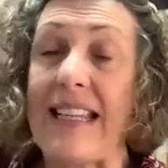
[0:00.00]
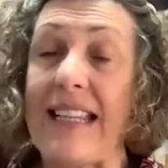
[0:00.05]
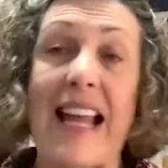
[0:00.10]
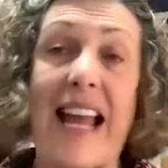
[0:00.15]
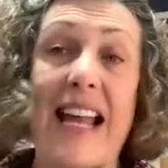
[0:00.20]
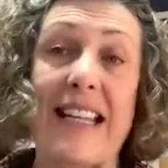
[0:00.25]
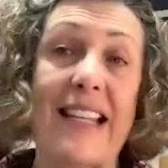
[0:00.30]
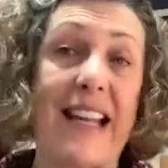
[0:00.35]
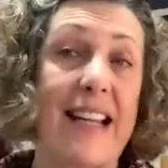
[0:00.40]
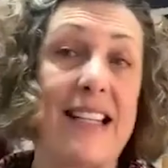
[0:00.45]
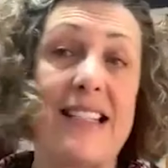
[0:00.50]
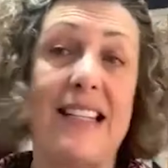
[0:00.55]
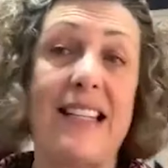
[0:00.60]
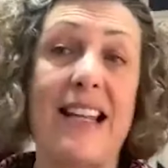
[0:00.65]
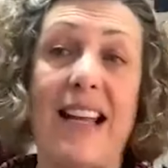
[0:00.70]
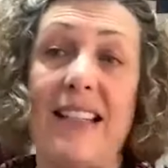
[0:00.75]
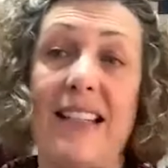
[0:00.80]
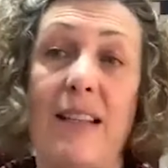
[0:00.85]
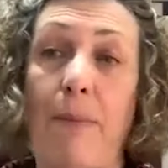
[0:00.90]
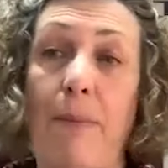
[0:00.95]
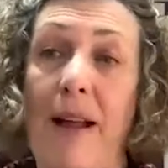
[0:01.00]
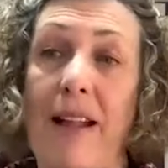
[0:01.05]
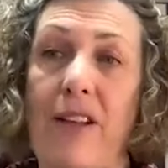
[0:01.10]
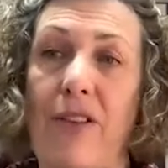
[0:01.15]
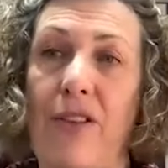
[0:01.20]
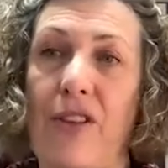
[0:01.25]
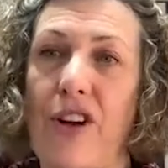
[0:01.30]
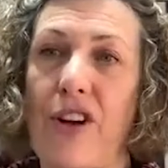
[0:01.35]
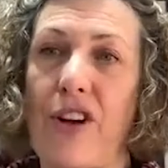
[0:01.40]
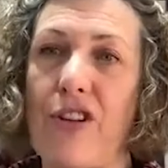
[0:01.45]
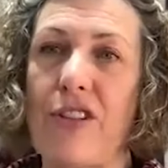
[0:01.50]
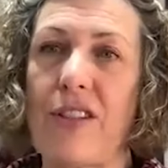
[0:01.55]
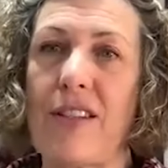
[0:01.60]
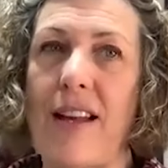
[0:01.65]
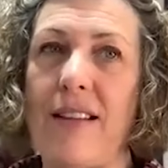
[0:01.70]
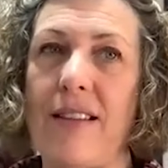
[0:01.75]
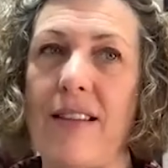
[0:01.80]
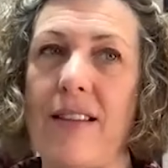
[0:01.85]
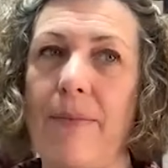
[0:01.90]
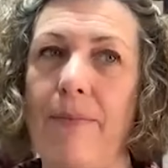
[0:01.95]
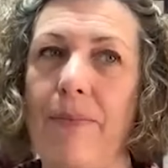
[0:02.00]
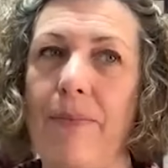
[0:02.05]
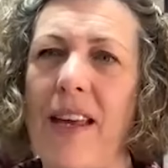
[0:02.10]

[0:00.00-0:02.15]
and nine ninety-nine, depending on the content.